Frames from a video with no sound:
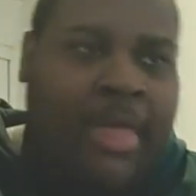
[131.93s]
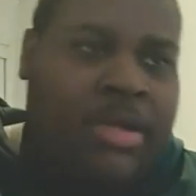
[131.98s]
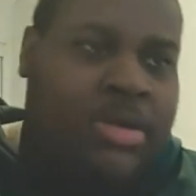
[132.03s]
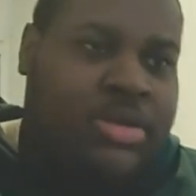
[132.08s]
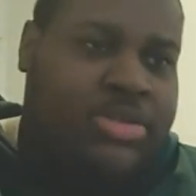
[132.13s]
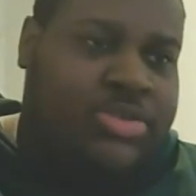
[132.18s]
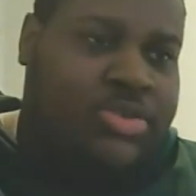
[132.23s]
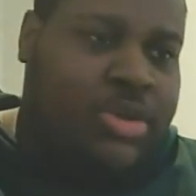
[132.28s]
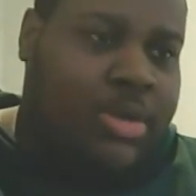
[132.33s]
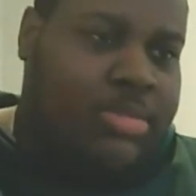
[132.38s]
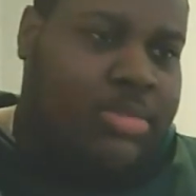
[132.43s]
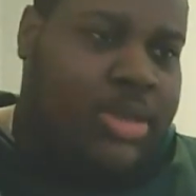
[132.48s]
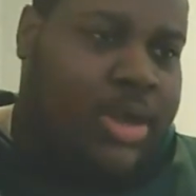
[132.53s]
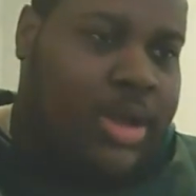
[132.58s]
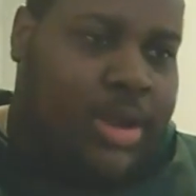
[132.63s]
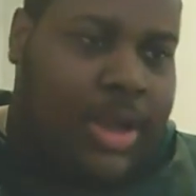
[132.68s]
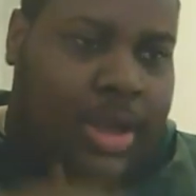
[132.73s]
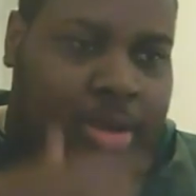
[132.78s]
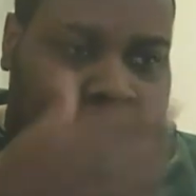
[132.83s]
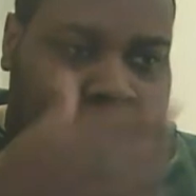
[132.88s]
So I'm
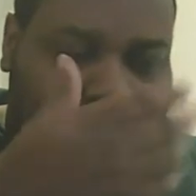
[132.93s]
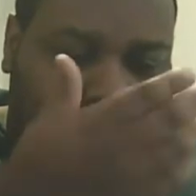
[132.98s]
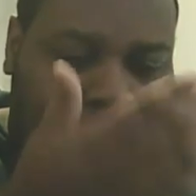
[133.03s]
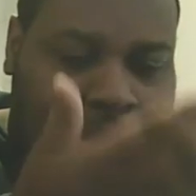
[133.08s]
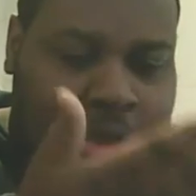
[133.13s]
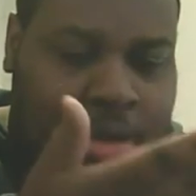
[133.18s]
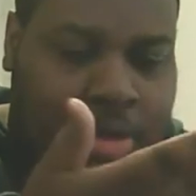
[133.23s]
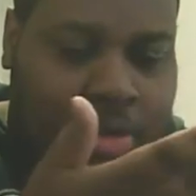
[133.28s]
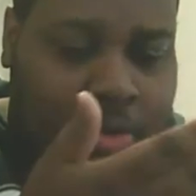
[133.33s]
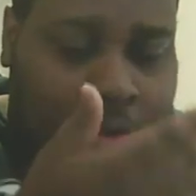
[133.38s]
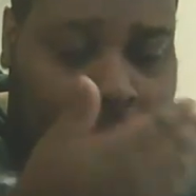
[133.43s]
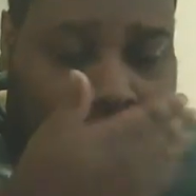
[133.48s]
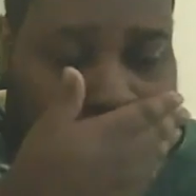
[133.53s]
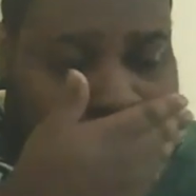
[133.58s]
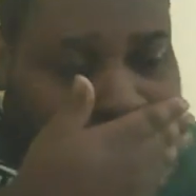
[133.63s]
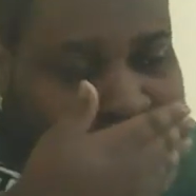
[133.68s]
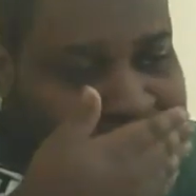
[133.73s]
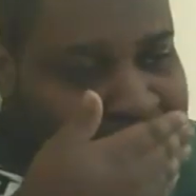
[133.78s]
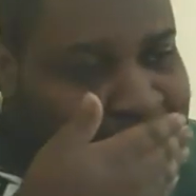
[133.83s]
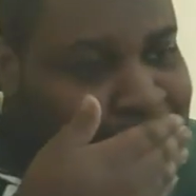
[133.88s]
looking like, okay, cool.
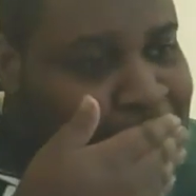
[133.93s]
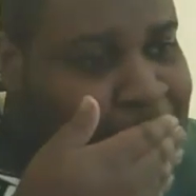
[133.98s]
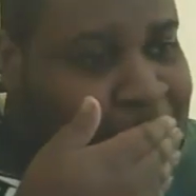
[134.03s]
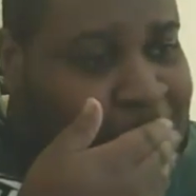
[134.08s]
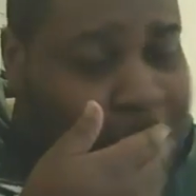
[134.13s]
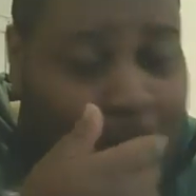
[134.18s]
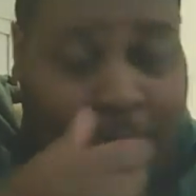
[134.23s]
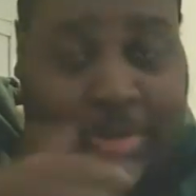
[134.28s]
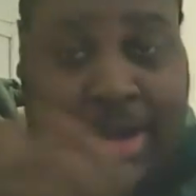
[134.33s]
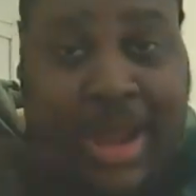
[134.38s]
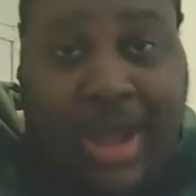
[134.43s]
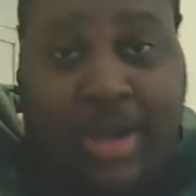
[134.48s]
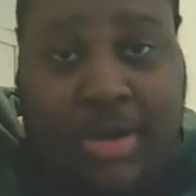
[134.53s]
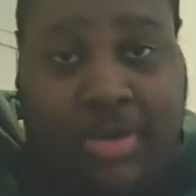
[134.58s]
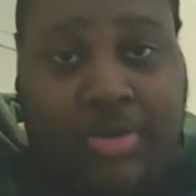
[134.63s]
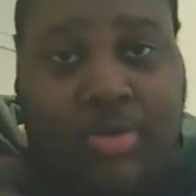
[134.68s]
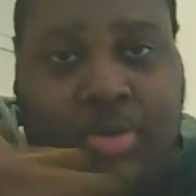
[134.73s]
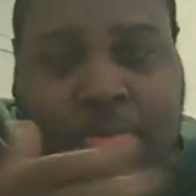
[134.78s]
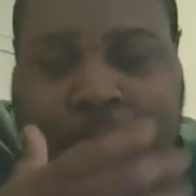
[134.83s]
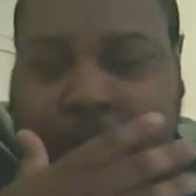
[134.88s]
Well, not
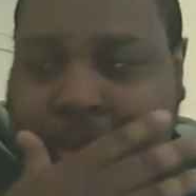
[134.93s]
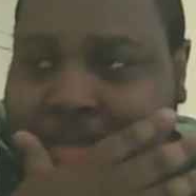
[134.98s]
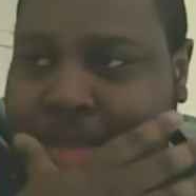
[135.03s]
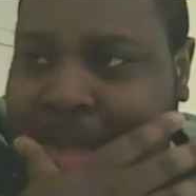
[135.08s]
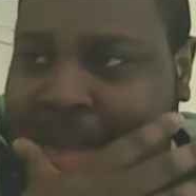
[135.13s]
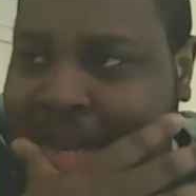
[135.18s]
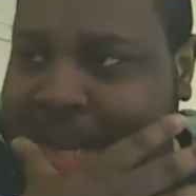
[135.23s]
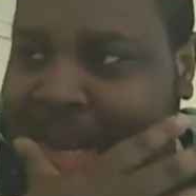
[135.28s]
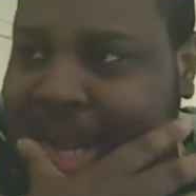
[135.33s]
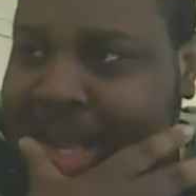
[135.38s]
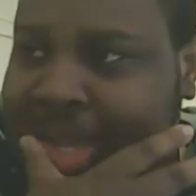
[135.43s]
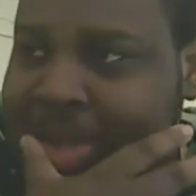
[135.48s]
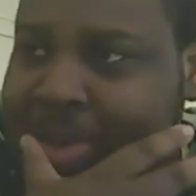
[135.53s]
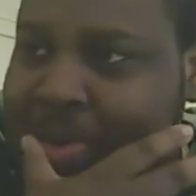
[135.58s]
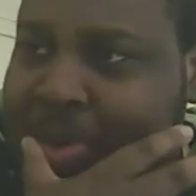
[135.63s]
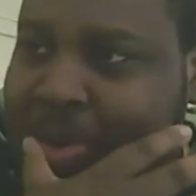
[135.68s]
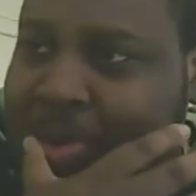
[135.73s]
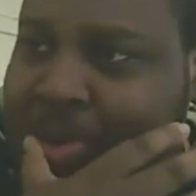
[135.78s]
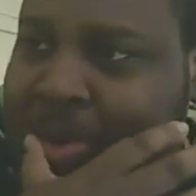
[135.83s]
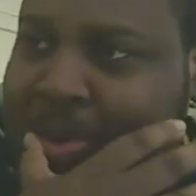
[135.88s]
cool, but I'm looking like,
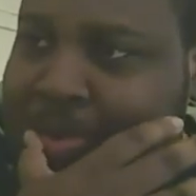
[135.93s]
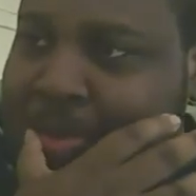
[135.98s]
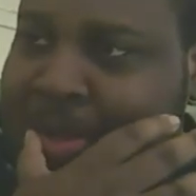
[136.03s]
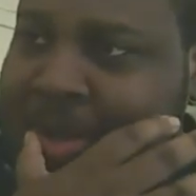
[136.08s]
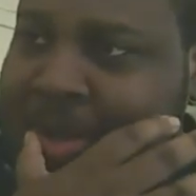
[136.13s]
you know what,